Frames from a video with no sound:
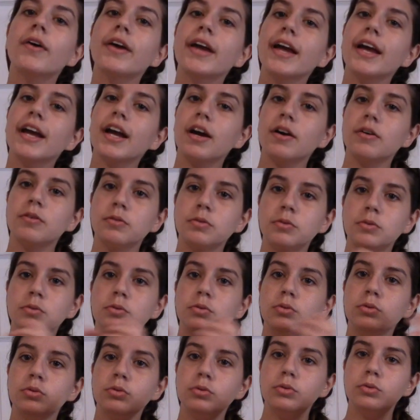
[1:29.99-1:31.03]
Okay,
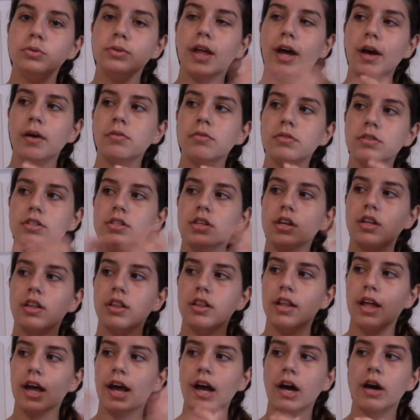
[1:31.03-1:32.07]
ooh, that was a
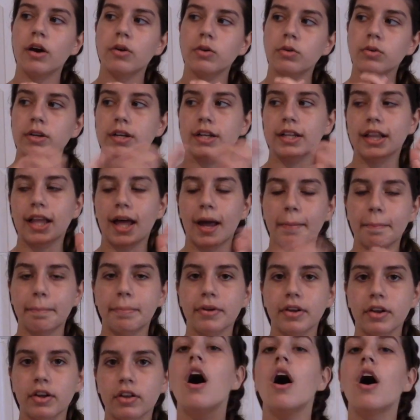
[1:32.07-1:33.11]
loud
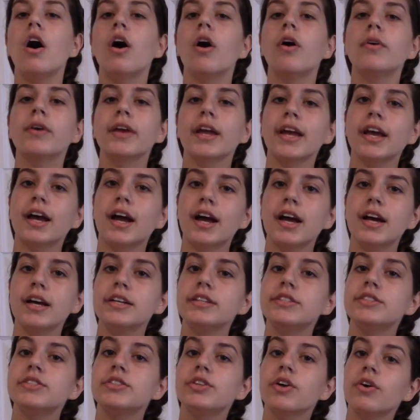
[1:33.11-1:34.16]
clap. Okay
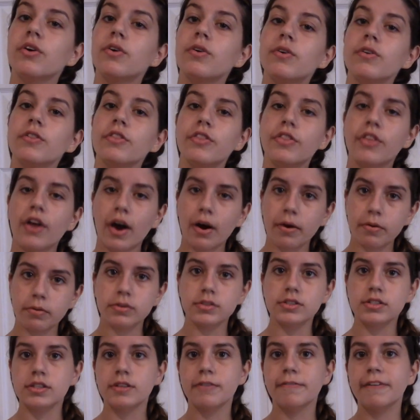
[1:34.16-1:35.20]
guys, so
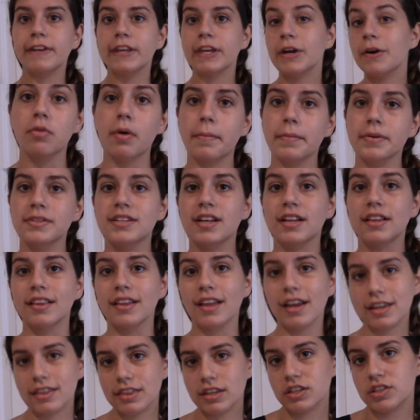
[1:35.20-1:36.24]
that was the video. Remember to
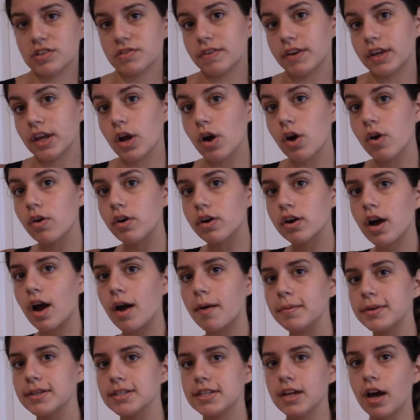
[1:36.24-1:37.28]
like this video,
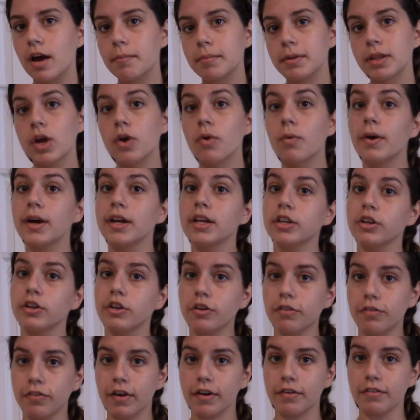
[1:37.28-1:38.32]
comment down below what
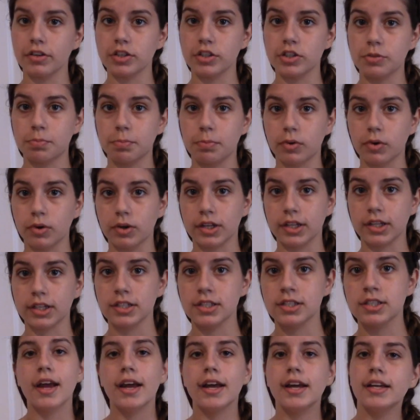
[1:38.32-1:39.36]
your favorite sport
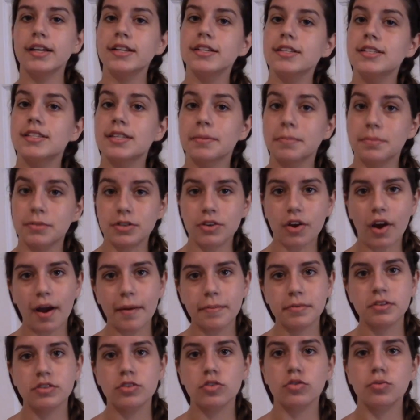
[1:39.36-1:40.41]
is, and
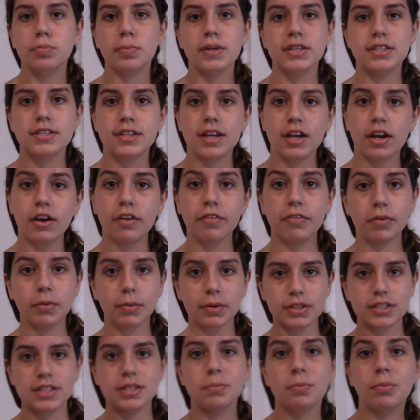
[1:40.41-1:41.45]
subscribe to Truth Plus Dare. If
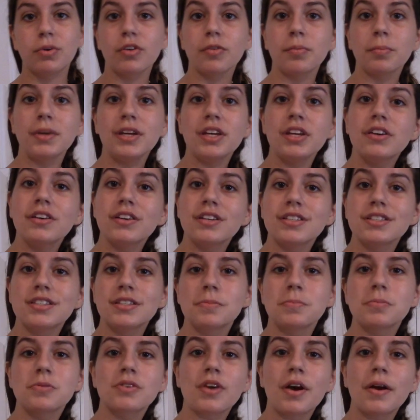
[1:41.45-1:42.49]
you want to see more of me, you can
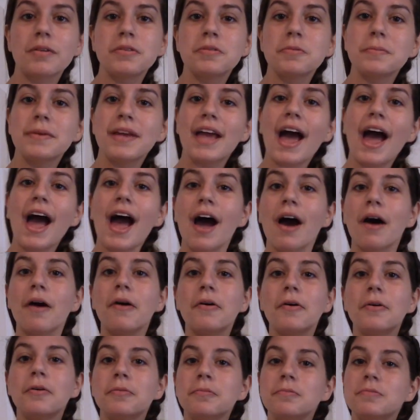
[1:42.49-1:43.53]
subscribe to me
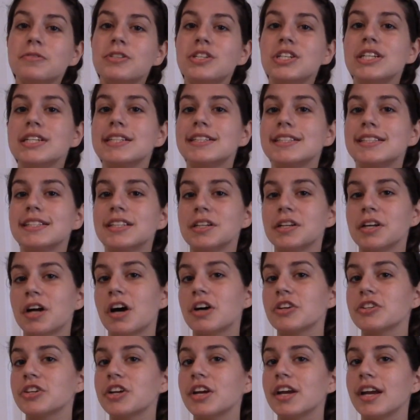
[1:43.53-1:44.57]
at OMGits
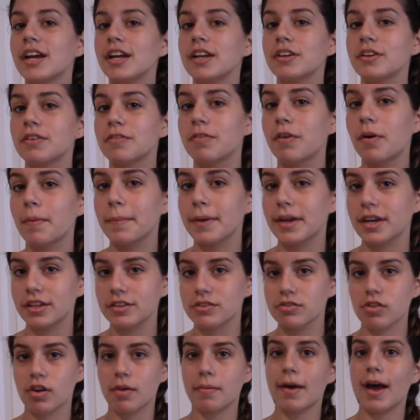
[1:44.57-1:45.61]
Natasha, and you can follow me on
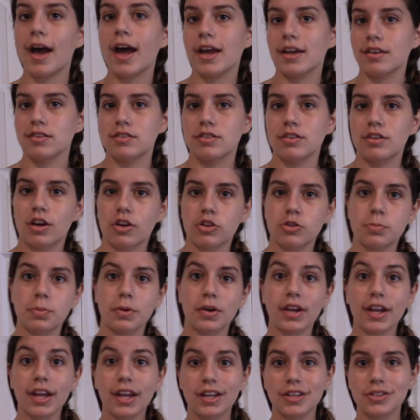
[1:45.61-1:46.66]
Instagram at Natasha
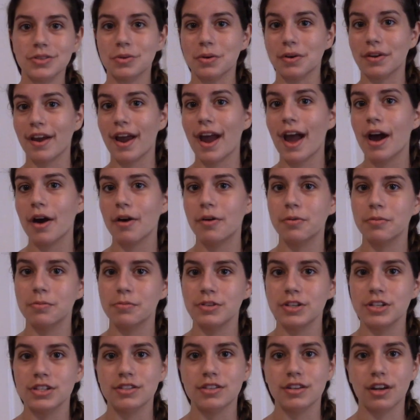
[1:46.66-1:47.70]
Brooke and Twitter at
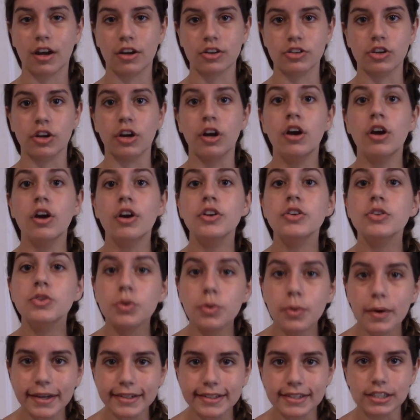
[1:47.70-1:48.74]
OMGits Natasha
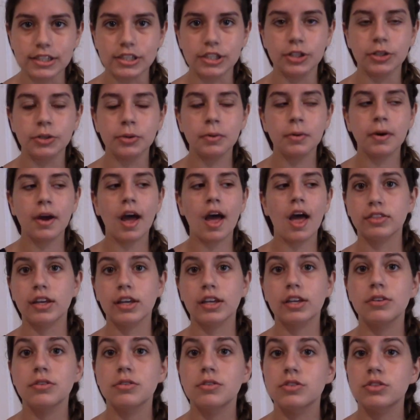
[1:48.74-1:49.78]
22.
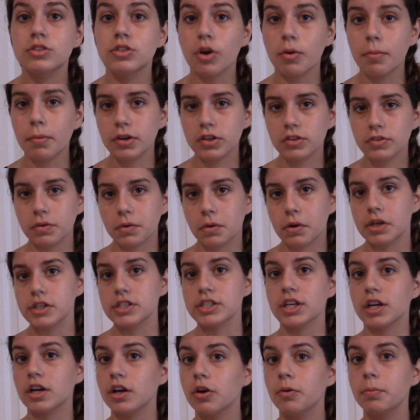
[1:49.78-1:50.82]
Thank you so much for
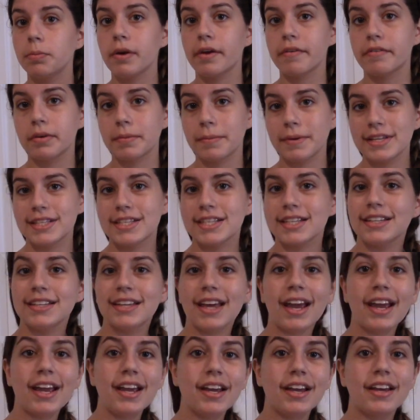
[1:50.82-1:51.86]
watching. I hope you have an amazing
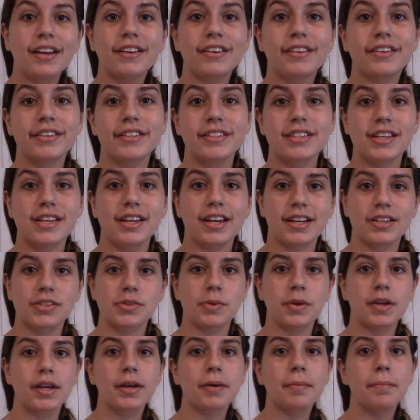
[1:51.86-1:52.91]
day, and I'll see you
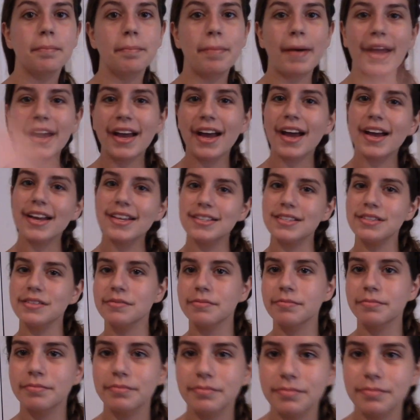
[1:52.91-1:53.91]
next week. Bye guys!